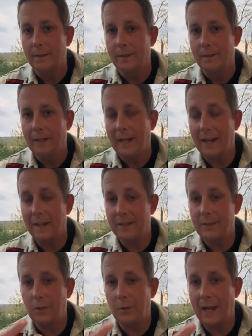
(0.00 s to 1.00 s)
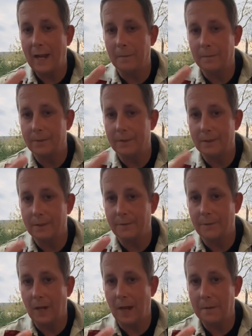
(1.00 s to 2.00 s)
Out of these two albums, as
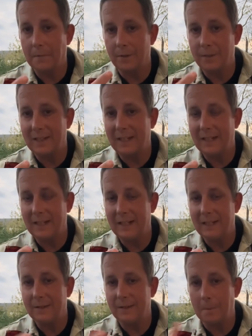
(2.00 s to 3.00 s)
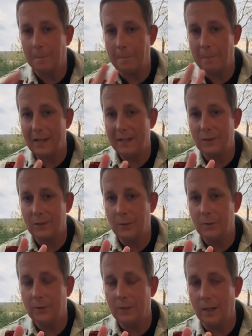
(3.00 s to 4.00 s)
phenomenal as 10 is, the best two
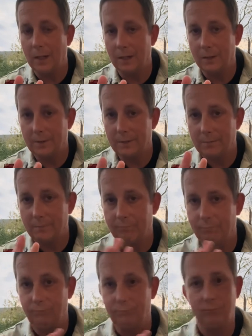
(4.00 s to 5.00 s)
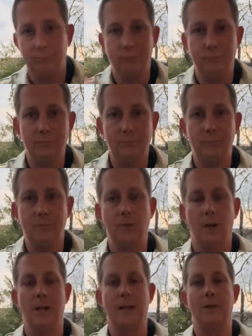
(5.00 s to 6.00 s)
songs
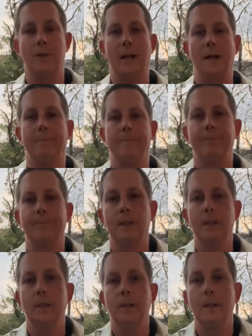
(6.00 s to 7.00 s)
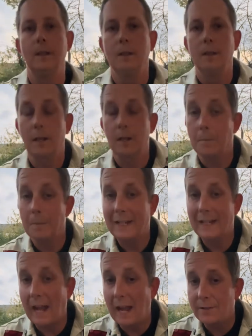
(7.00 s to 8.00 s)
on either album are gonna be
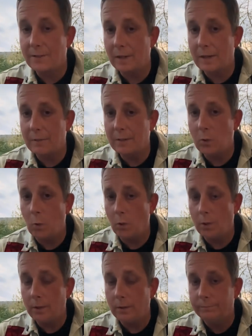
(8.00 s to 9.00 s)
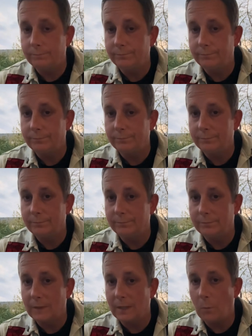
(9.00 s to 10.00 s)
Guys on Every Corner
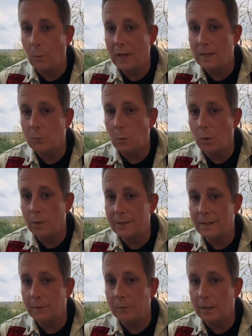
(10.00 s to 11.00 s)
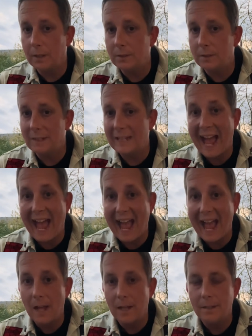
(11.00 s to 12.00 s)
and Wage Wars Get Rich
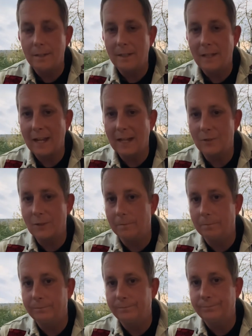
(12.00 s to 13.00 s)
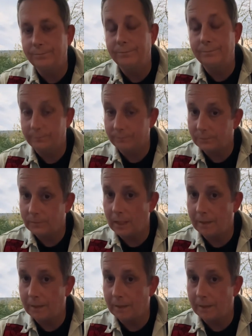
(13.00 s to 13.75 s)
Handsome. Yeah.